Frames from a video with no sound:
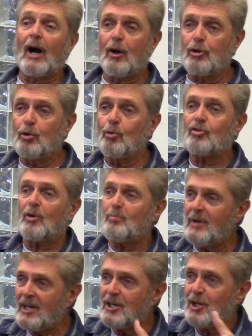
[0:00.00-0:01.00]
are using
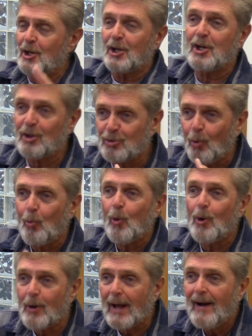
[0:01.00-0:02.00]
media to get the
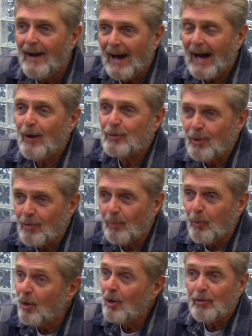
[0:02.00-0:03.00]
word out
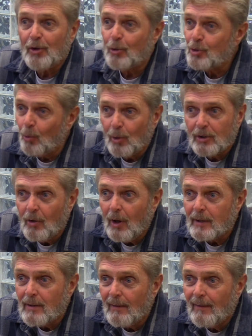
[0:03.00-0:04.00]
to they're doing
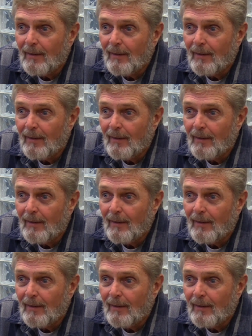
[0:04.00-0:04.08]
good.